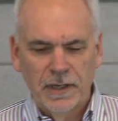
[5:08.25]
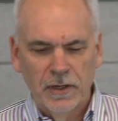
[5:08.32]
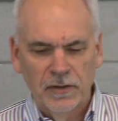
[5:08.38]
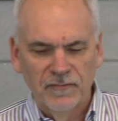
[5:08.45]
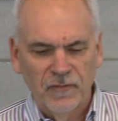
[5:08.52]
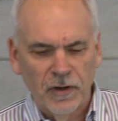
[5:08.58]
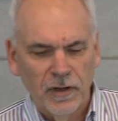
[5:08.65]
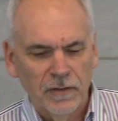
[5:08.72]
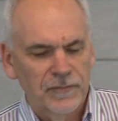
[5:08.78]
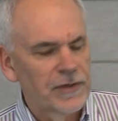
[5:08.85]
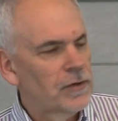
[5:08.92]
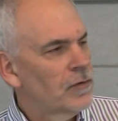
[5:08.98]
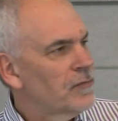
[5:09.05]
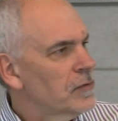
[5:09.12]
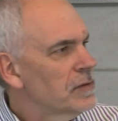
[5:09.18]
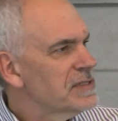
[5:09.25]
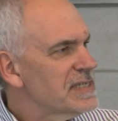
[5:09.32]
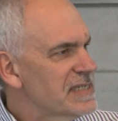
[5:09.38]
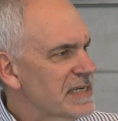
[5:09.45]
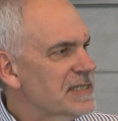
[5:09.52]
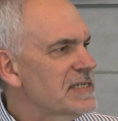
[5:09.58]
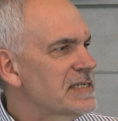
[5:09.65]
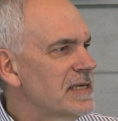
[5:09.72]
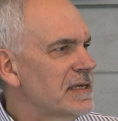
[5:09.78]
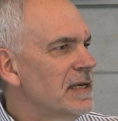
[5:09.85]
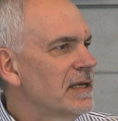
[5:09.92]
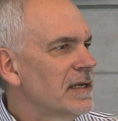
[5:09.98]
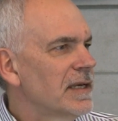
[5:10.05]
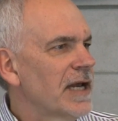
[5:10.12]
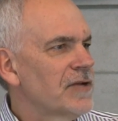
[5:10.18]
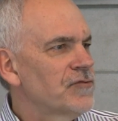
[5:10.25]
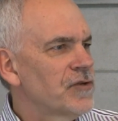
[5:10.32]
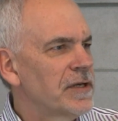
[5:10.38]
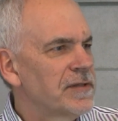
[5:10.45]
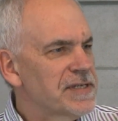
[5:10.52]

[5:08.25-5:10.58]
are involved in over 60 countries.